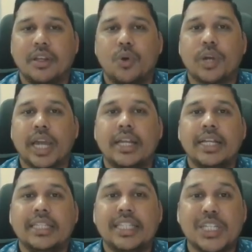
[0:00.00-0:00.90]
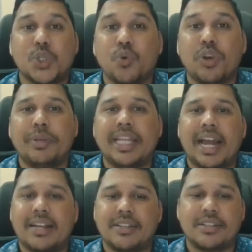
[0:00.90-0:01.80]
Okay, these two will be the
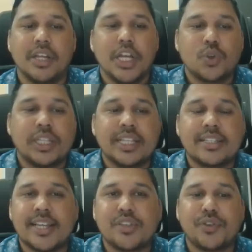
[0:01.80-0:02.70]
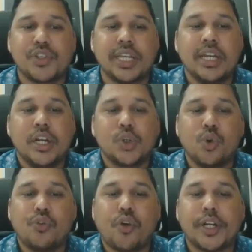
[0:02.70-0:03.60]
answers. So in this case, if you see
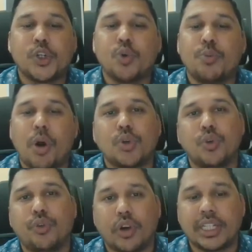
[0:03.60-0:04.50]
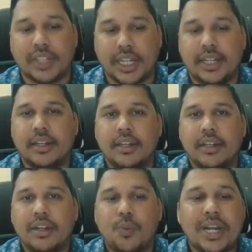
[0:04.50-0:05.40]
242 mod 243,
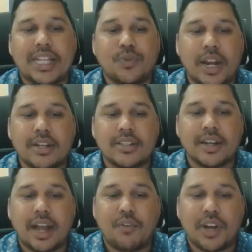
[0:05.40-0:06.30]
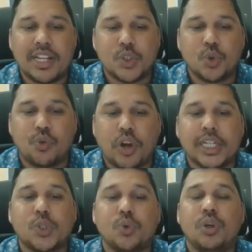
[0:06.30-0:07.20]
what is one answer? One is
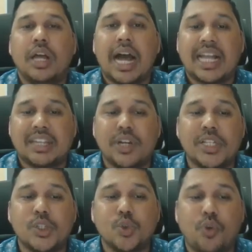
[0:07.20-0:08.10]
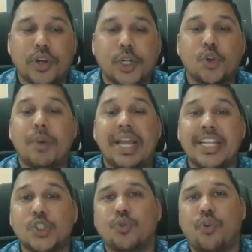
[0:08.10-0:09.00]
242, other one is 242 minus
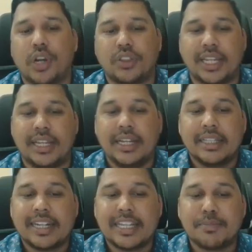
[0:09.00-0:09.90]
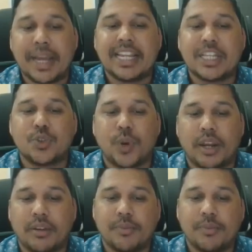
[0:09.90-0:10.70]
243, that is minus 1.